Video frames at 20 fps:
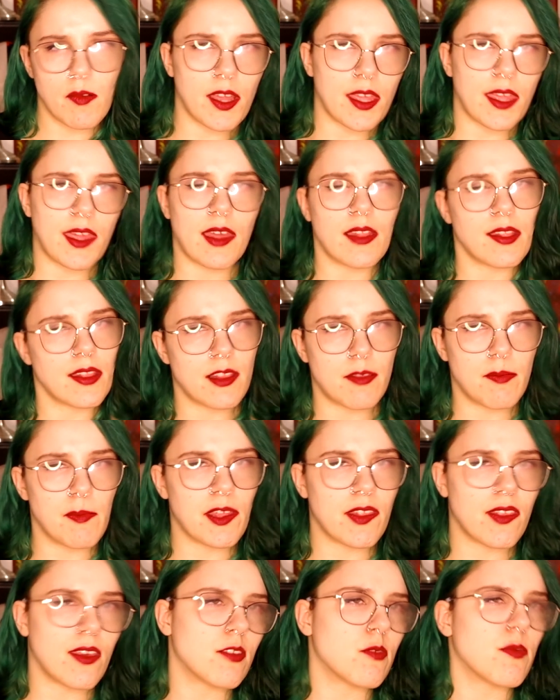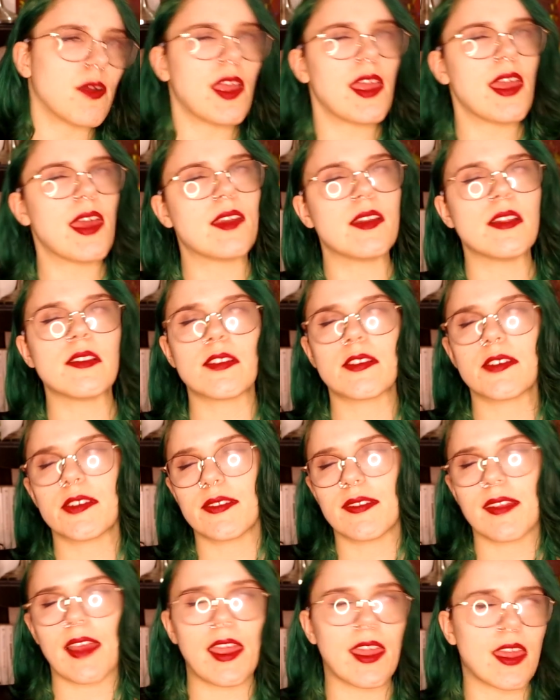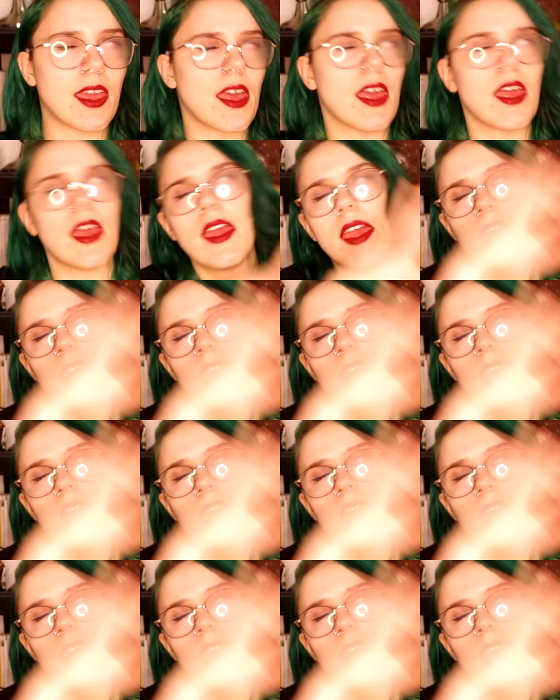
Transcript: Why can't this be this way? And it's just like,